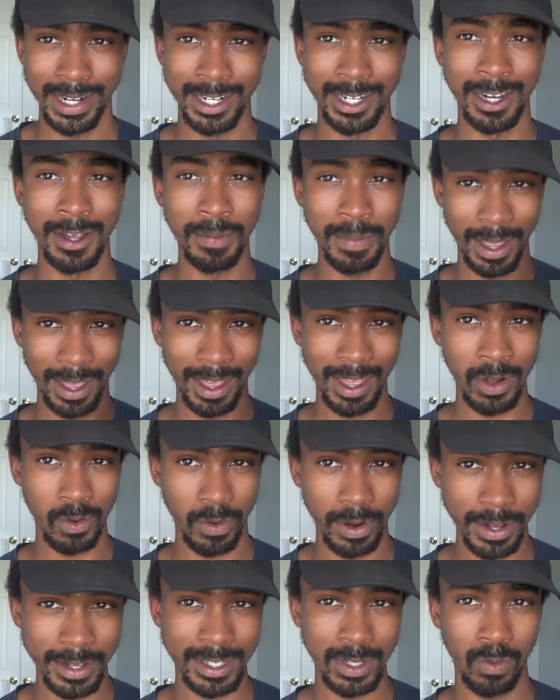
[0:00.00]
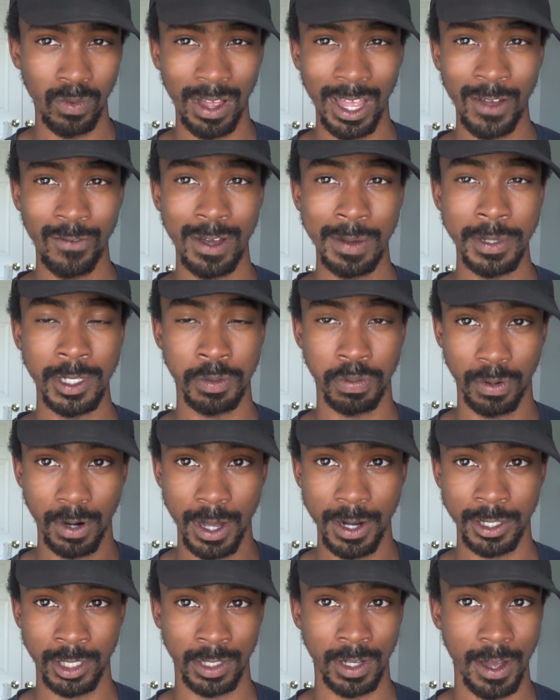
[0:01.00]
The main reason why women's
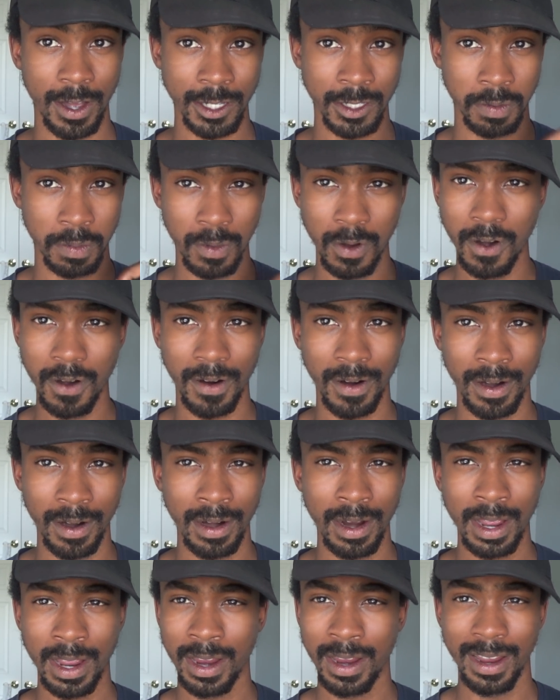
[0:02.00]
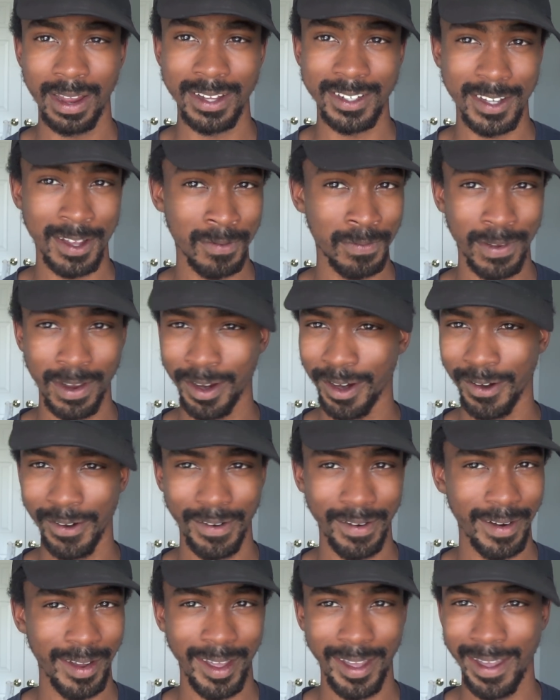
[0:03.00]
products cost more is a
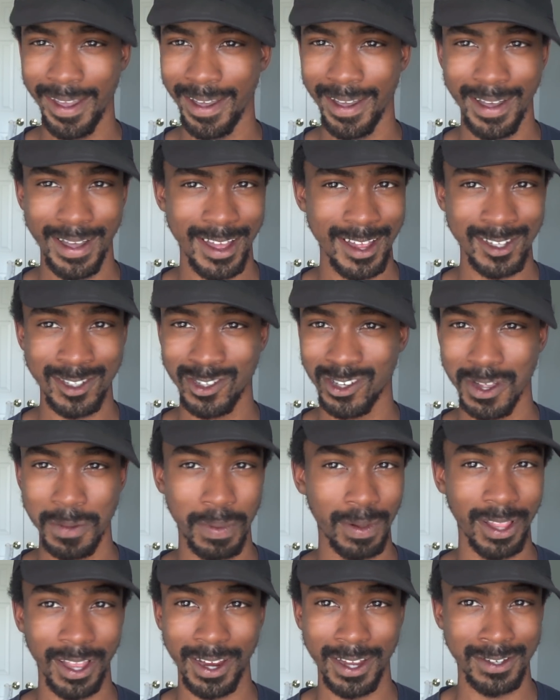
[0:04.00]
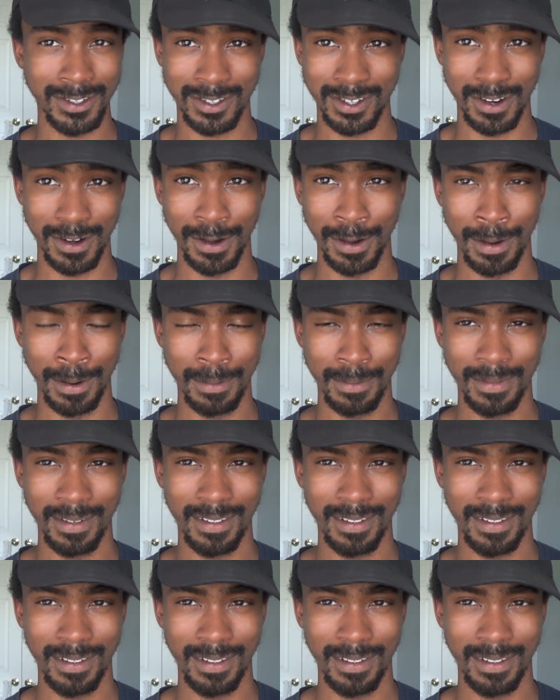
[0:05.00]
very uh, simple answer.